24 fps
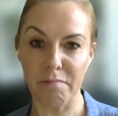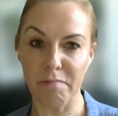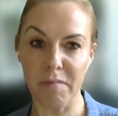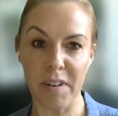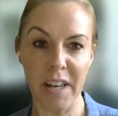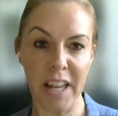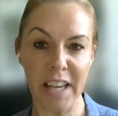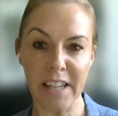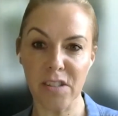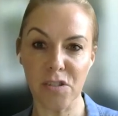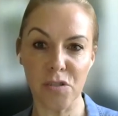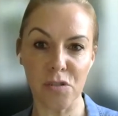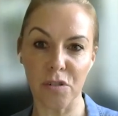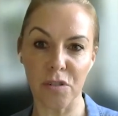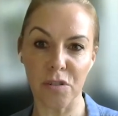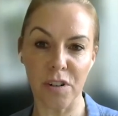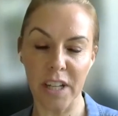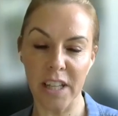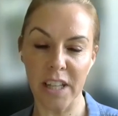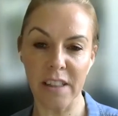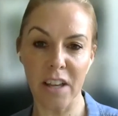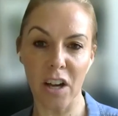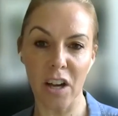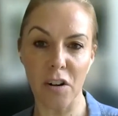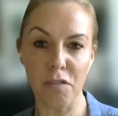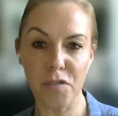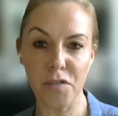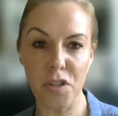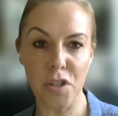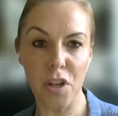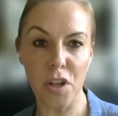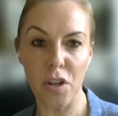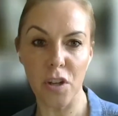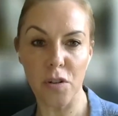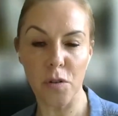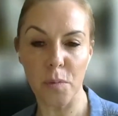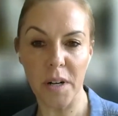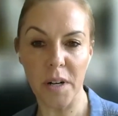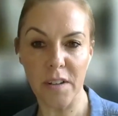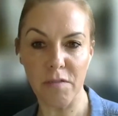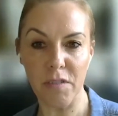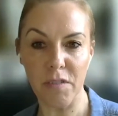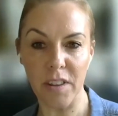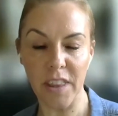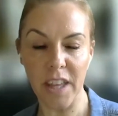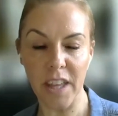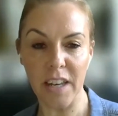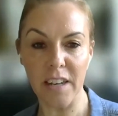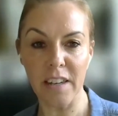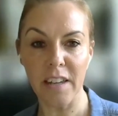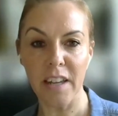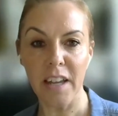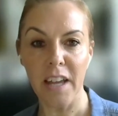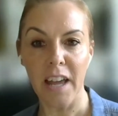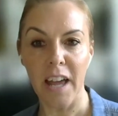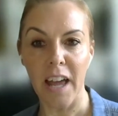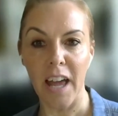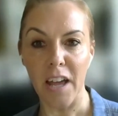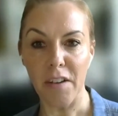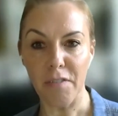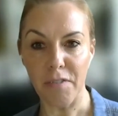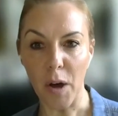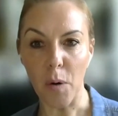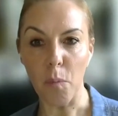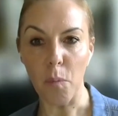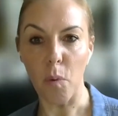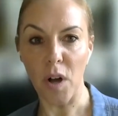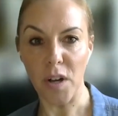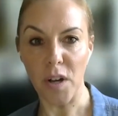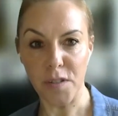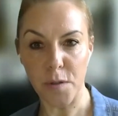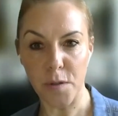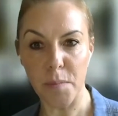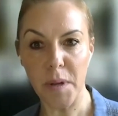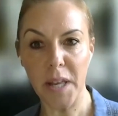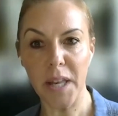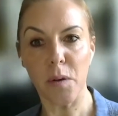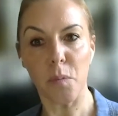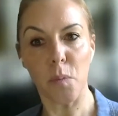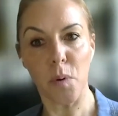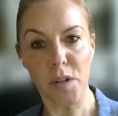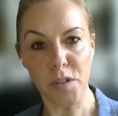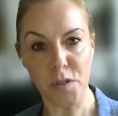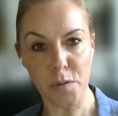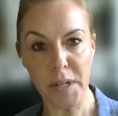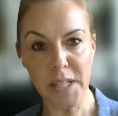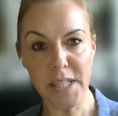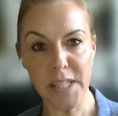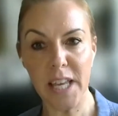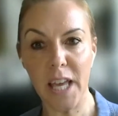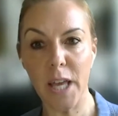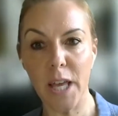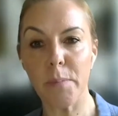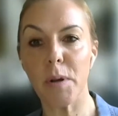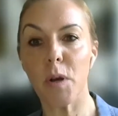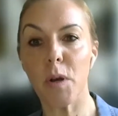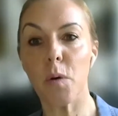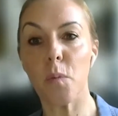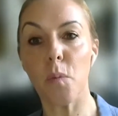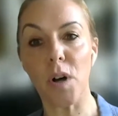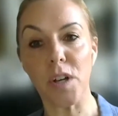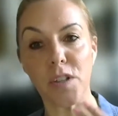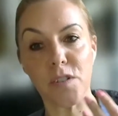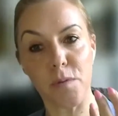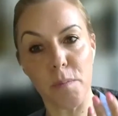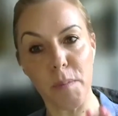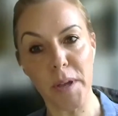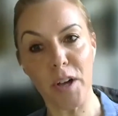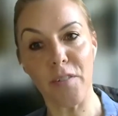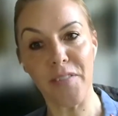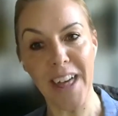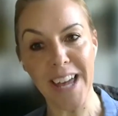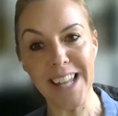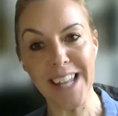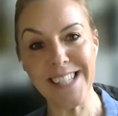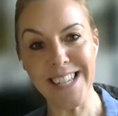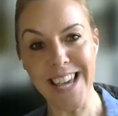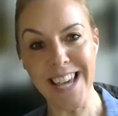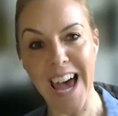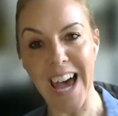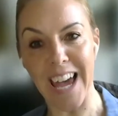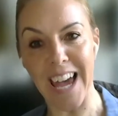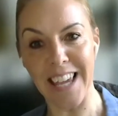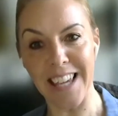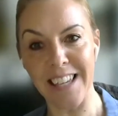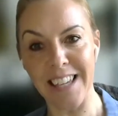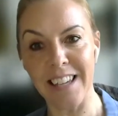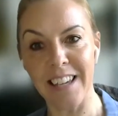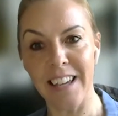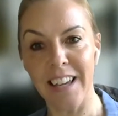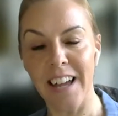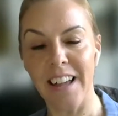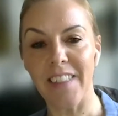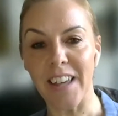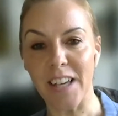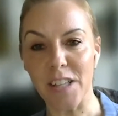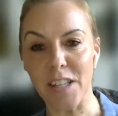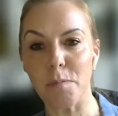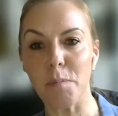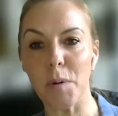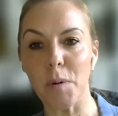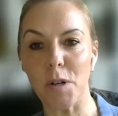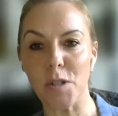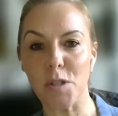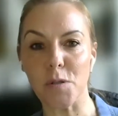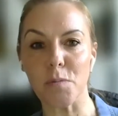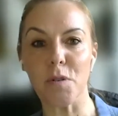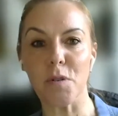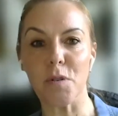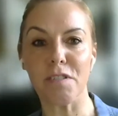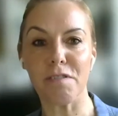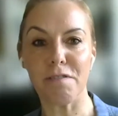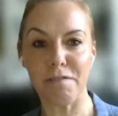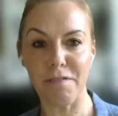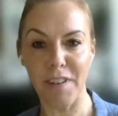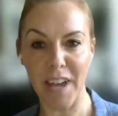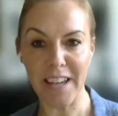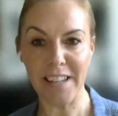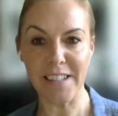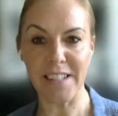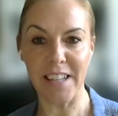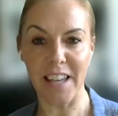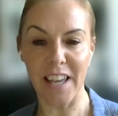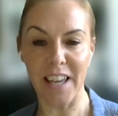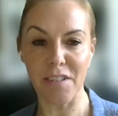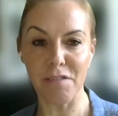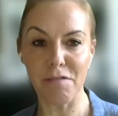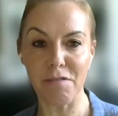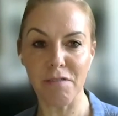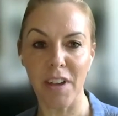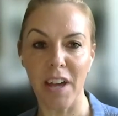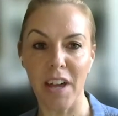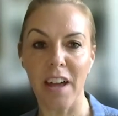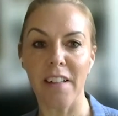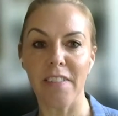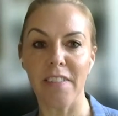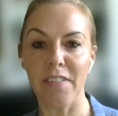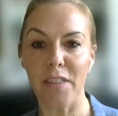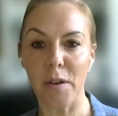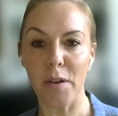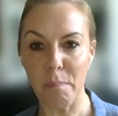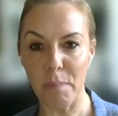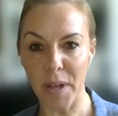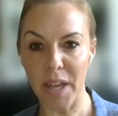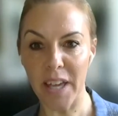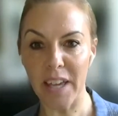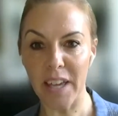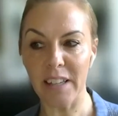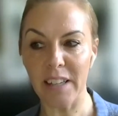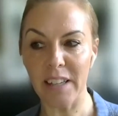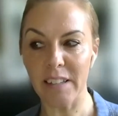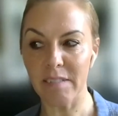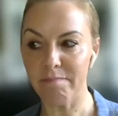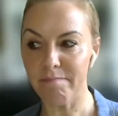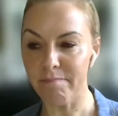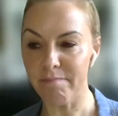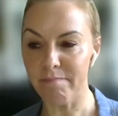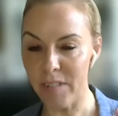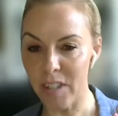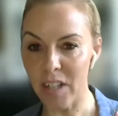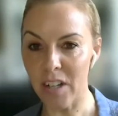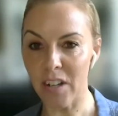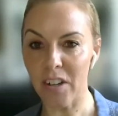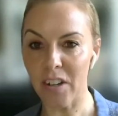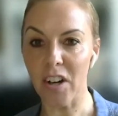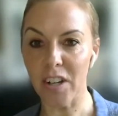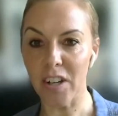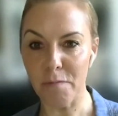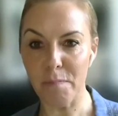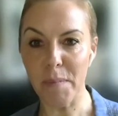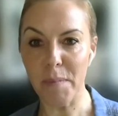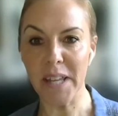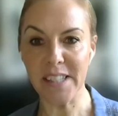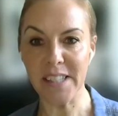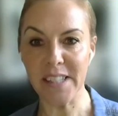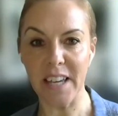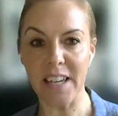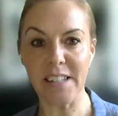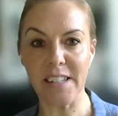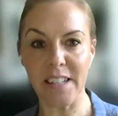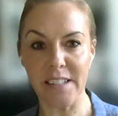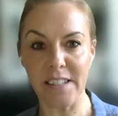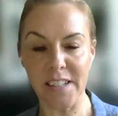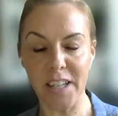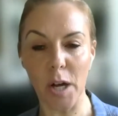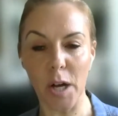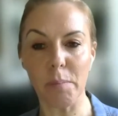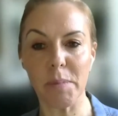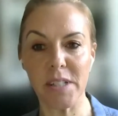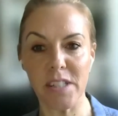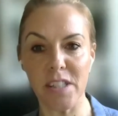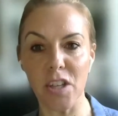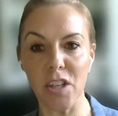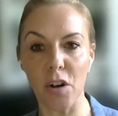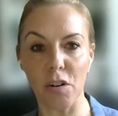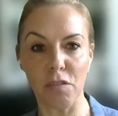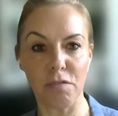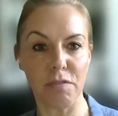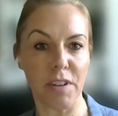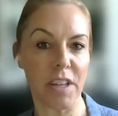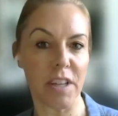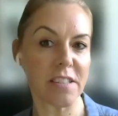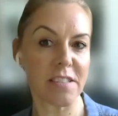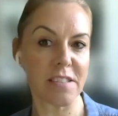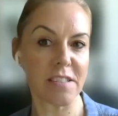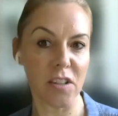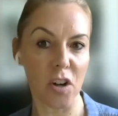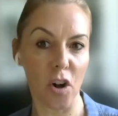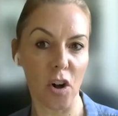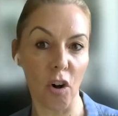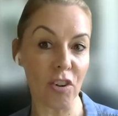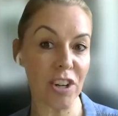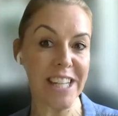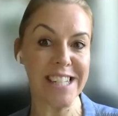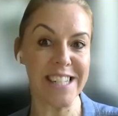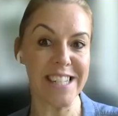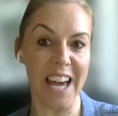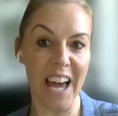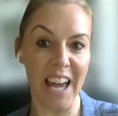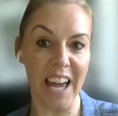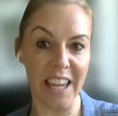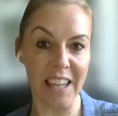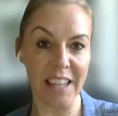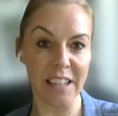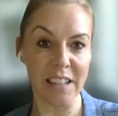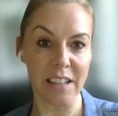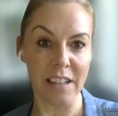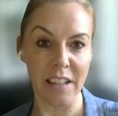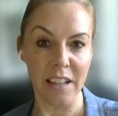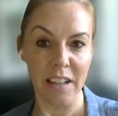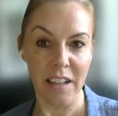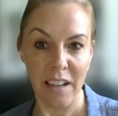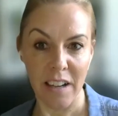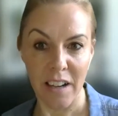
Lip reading: later or in the afternoon or whatever, then if that works for me and it works for my team and it works for me on that day, that's much more effective than being, kind of mandated to come into the office on a day